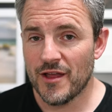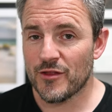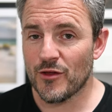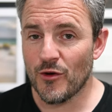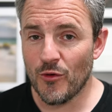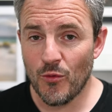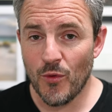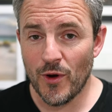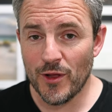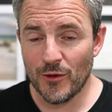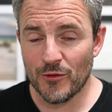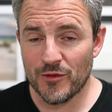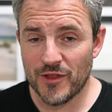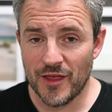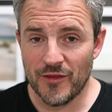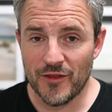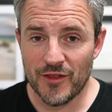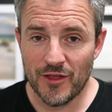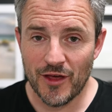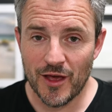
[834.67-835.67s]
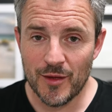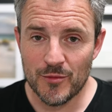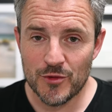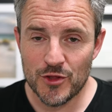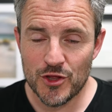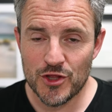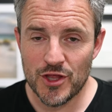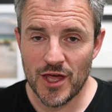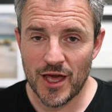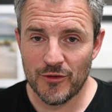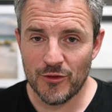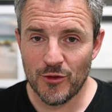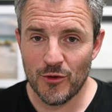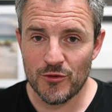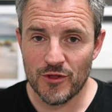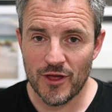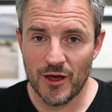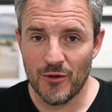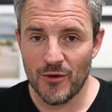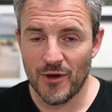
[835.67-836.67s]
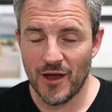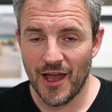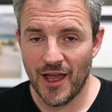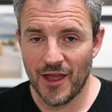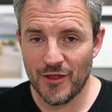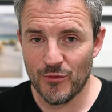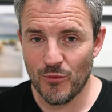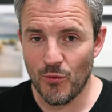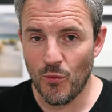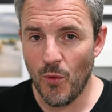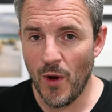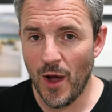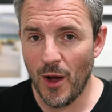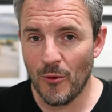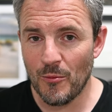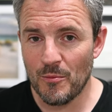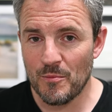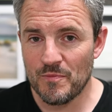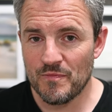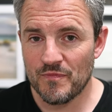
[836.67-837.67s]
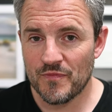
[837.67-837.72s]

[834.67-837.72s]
So why not take the time to check those out as well.